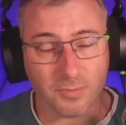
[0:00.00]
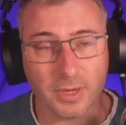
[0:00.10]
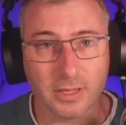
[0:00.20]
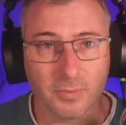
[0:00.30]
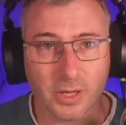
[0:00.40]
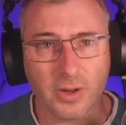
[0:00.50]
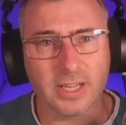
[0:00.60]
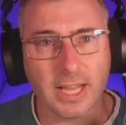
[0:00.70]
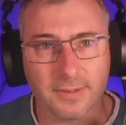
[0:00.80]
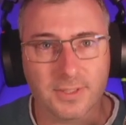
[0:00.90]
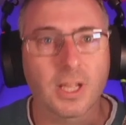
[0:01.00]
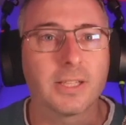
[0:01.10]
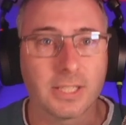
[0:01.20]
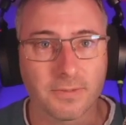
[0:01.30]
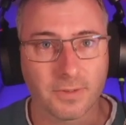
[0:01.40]
We're going to have
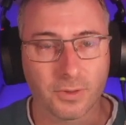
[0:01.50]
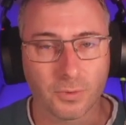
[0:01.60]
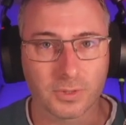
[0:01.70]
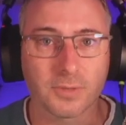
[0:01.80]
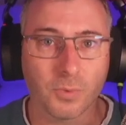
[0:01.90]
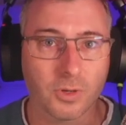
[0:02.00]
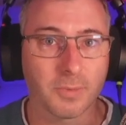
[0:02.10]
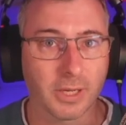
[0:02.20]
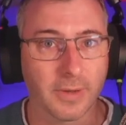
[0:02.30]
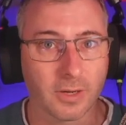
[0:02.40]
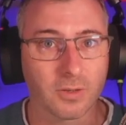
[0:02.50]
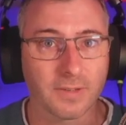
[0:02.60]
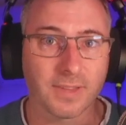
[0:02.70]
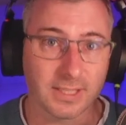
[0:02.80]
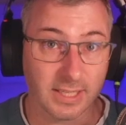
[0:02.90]
slightly different thoughts of what could be going on
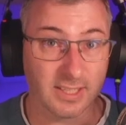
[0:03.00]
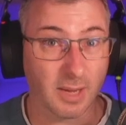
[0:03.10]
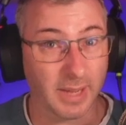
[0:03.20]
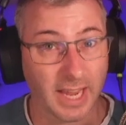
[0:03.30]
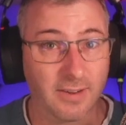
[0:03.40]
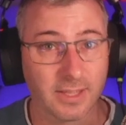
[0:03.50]
if there's things coming out